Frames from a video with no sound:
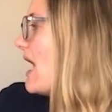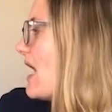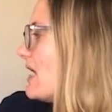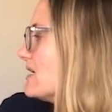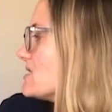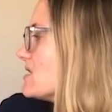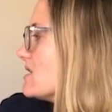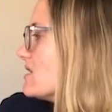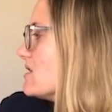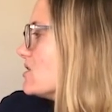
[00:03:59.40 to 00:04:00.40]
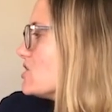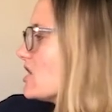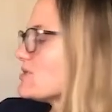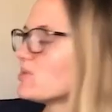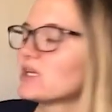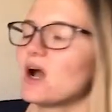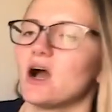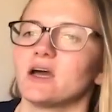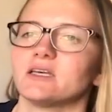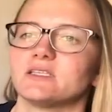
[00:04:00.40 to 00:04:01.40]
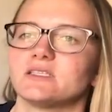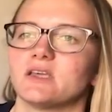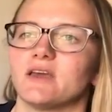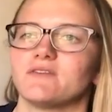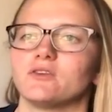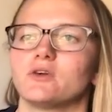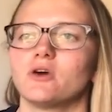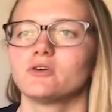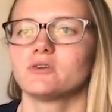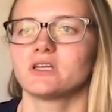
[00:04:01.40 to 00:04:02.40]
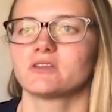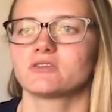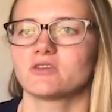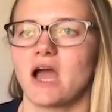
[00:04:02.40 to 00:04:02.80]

And just because if you go to another